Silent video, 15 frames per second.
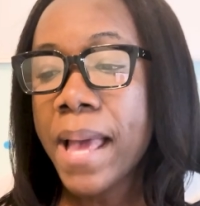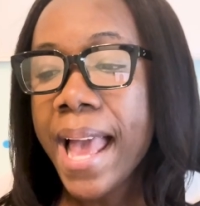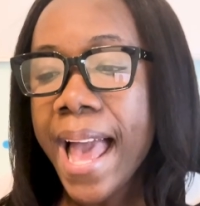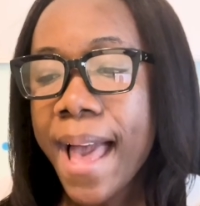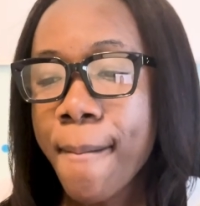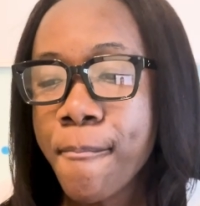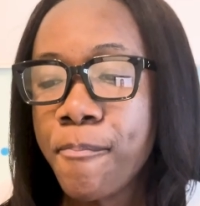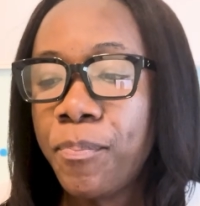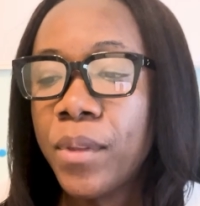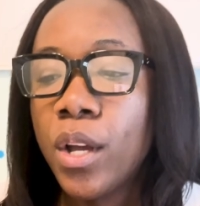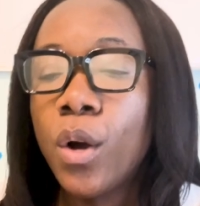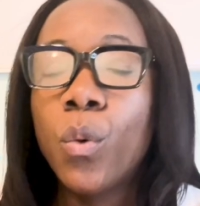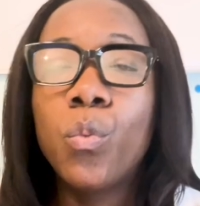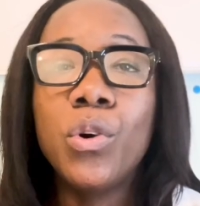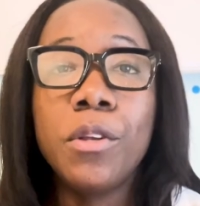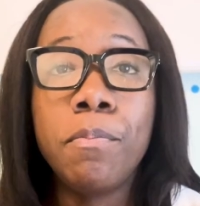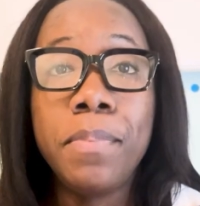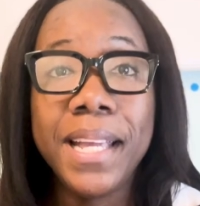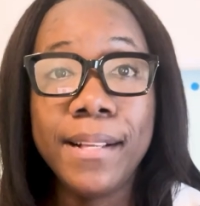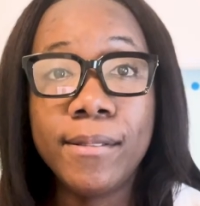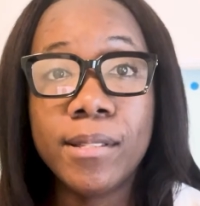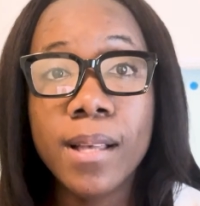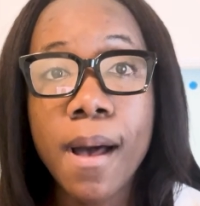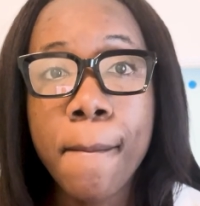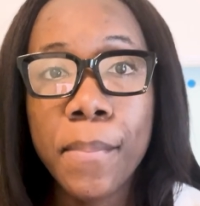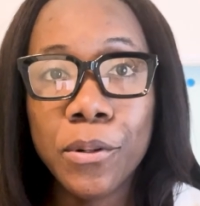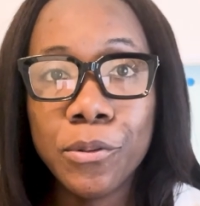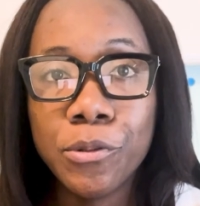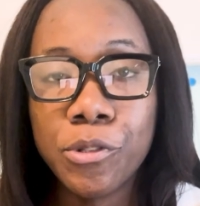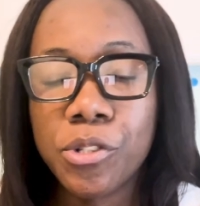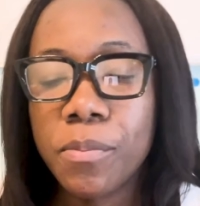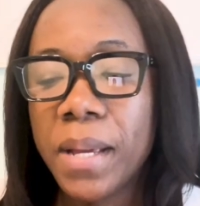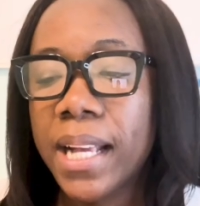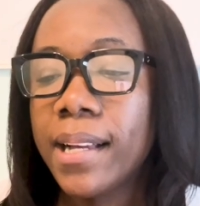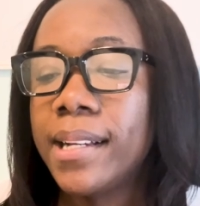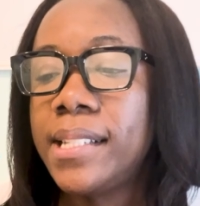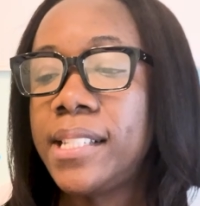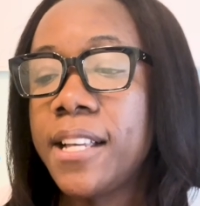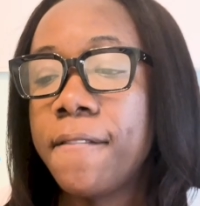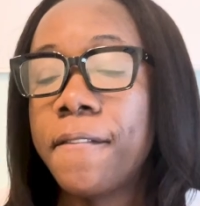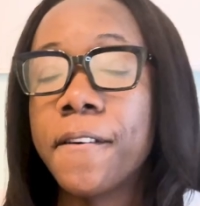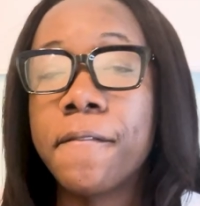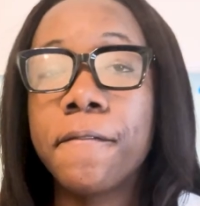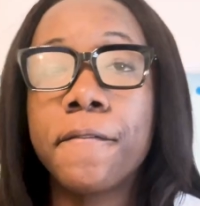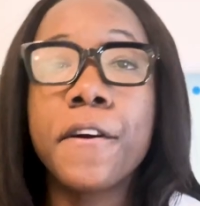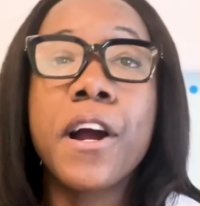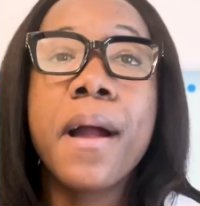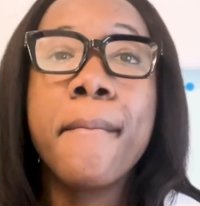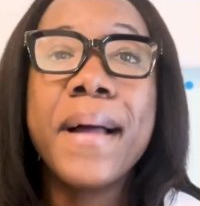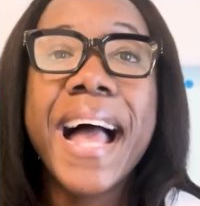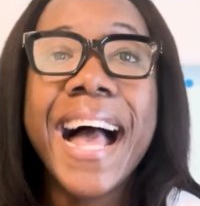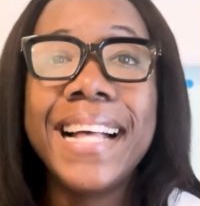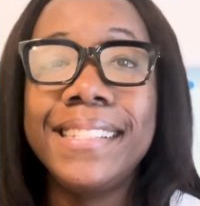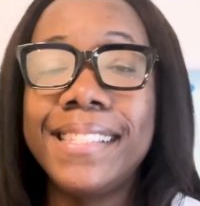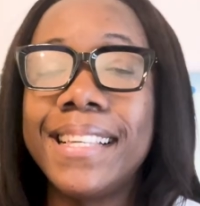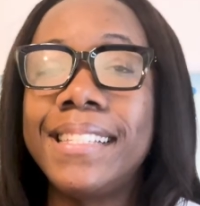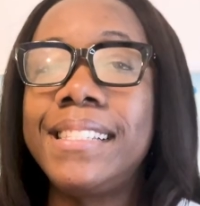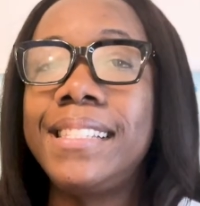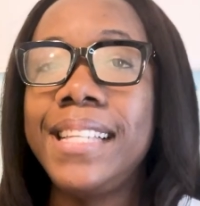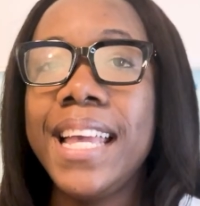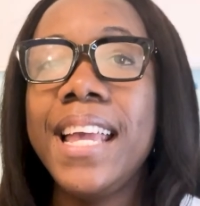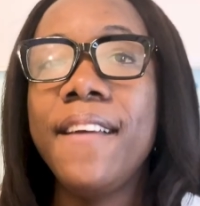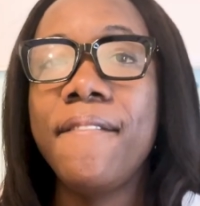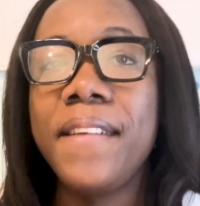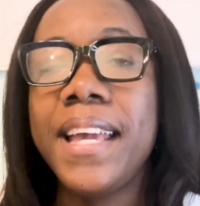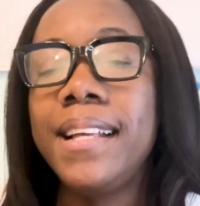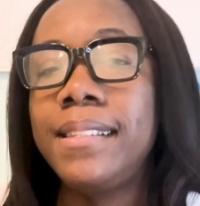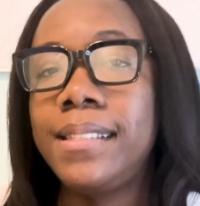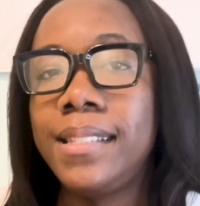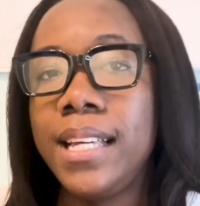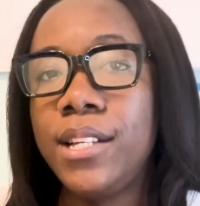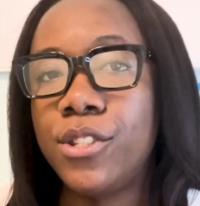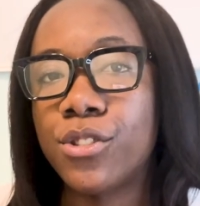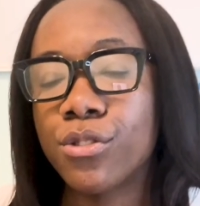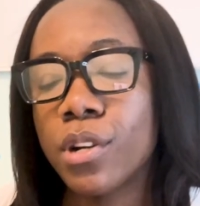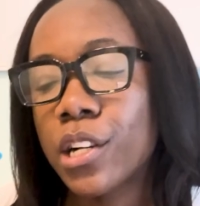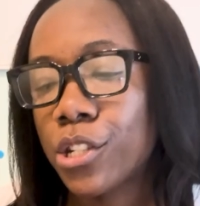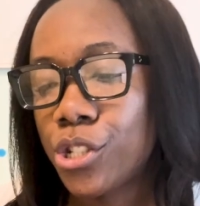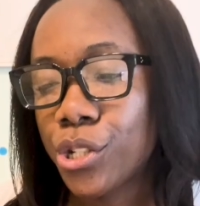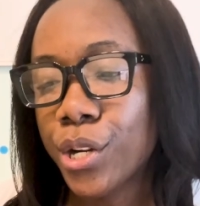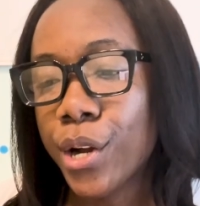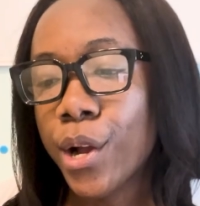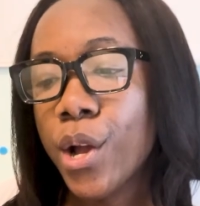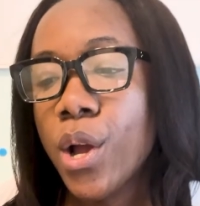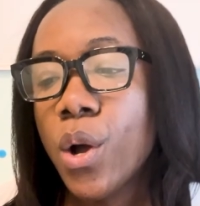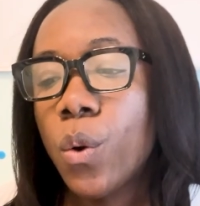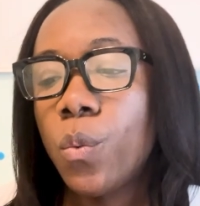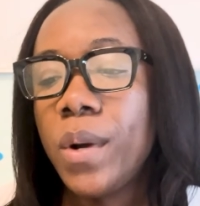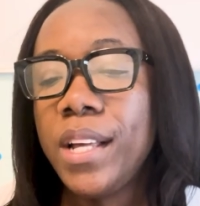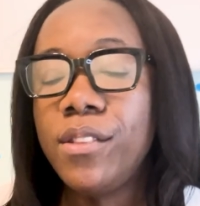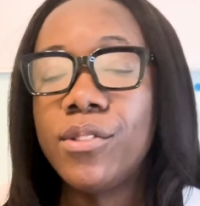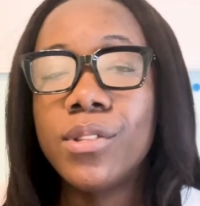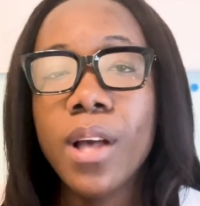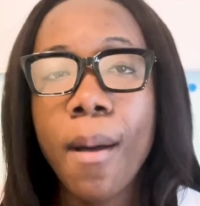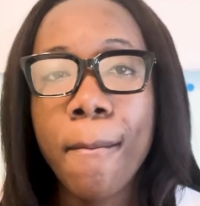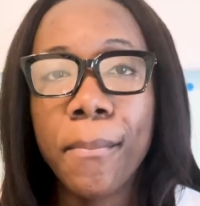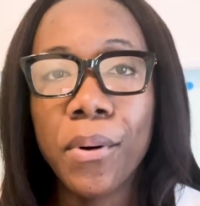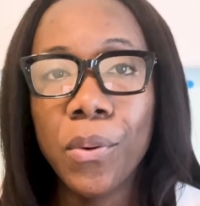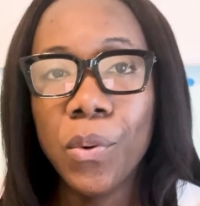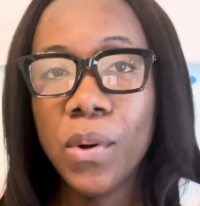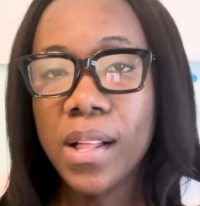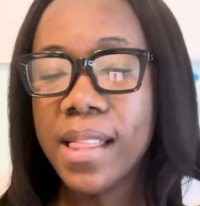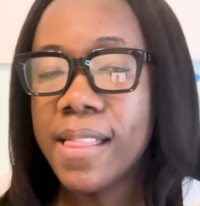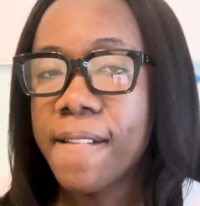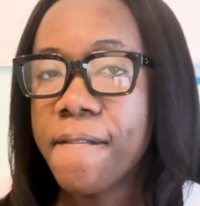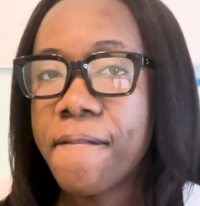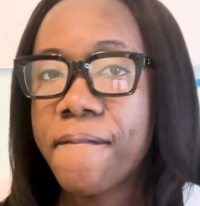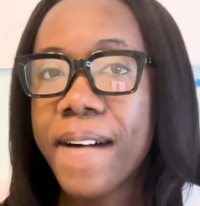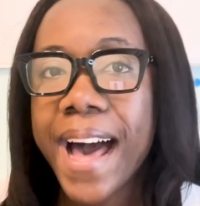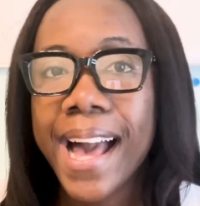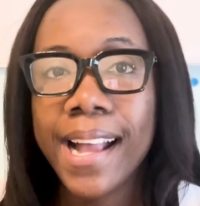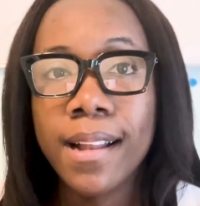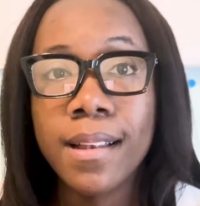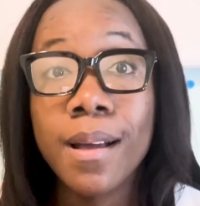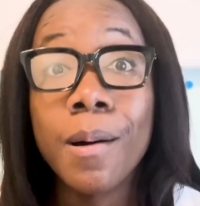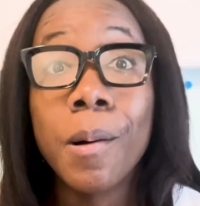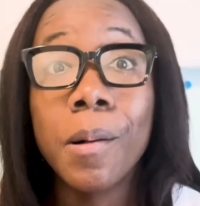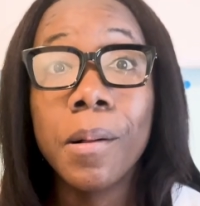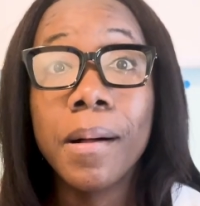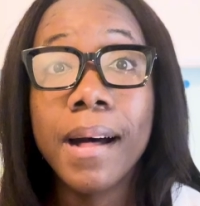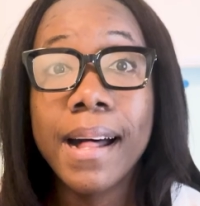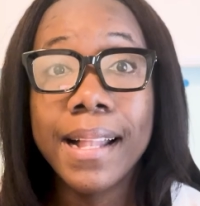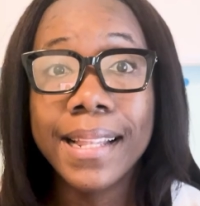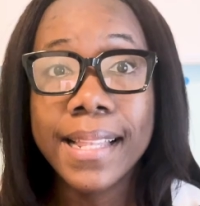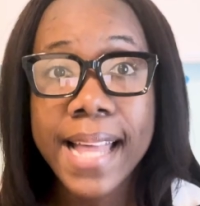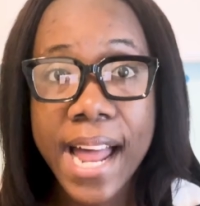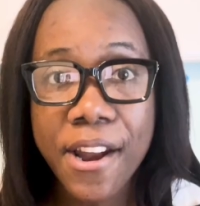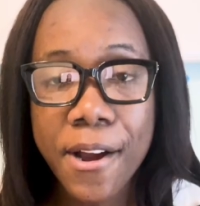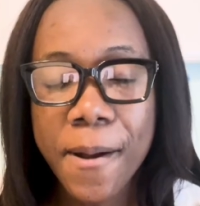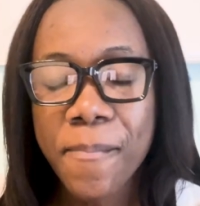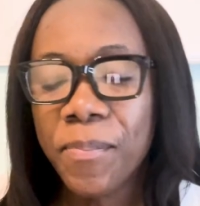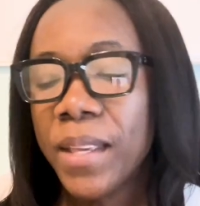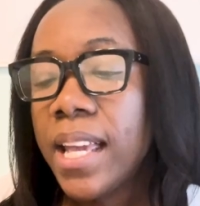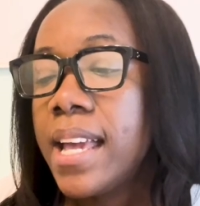M would be doubled because if a verb has the CVC structure, we double the final letter.